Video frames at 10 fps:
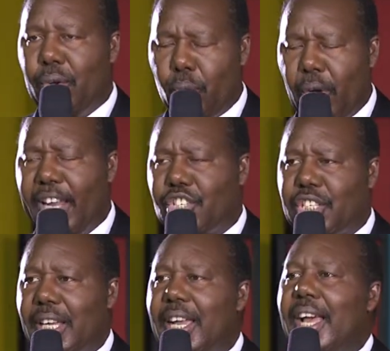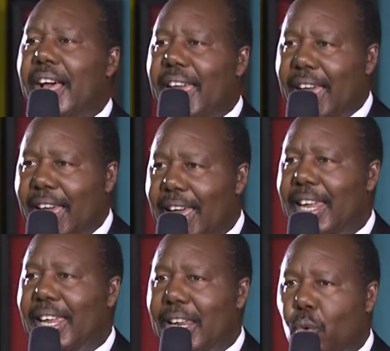wish and
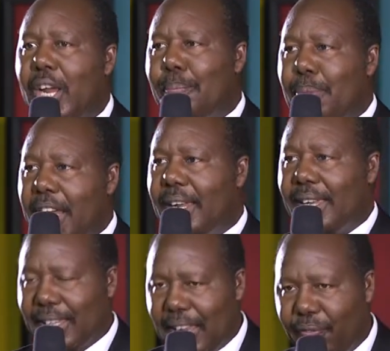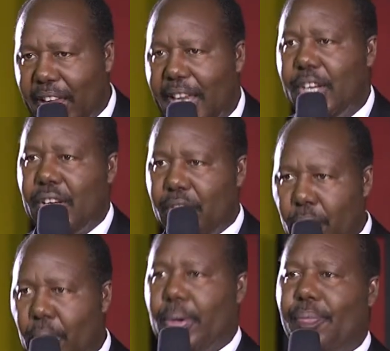it will be given
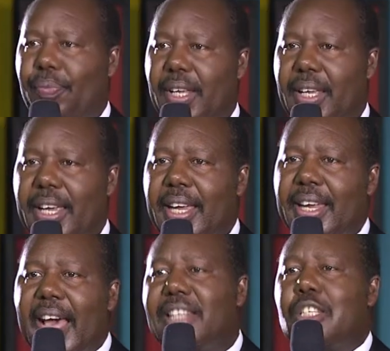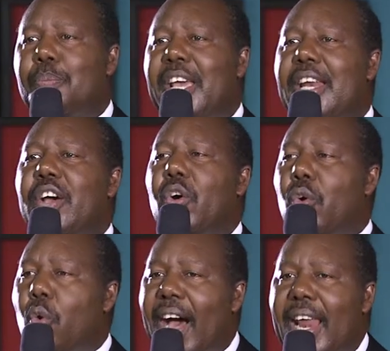you. That means
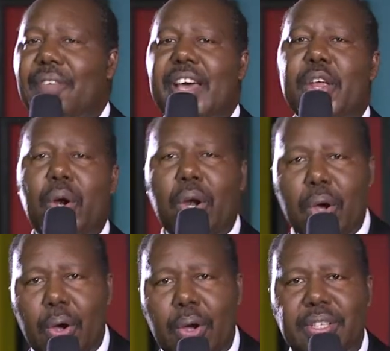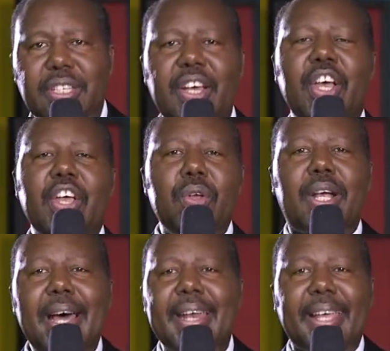whatever you lose, you
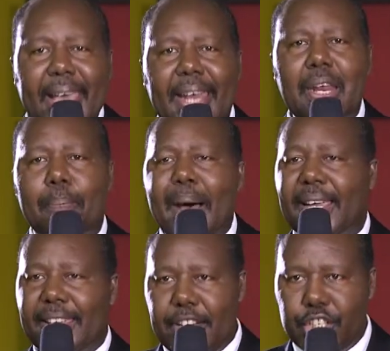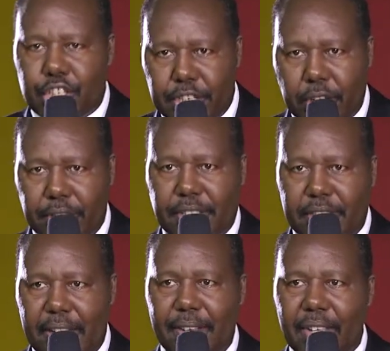can get it back in Jesus.